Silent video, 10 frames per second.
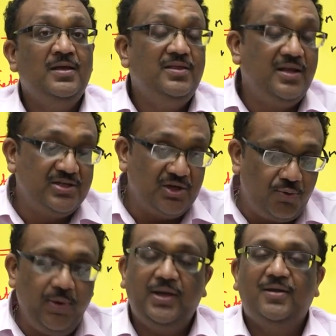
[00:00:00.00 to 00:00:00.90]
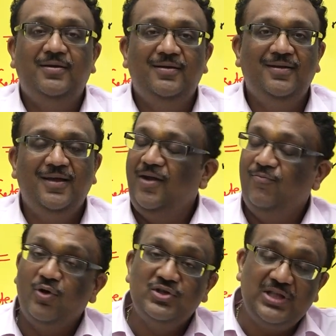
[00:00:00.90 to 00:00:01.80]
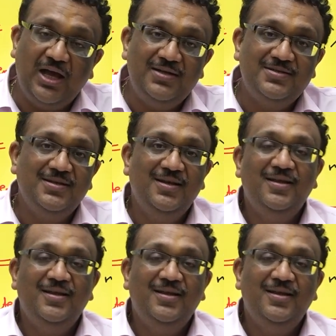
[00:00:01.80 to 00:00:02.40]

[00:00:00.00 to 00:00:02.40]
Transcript: there is a trick. And what is that?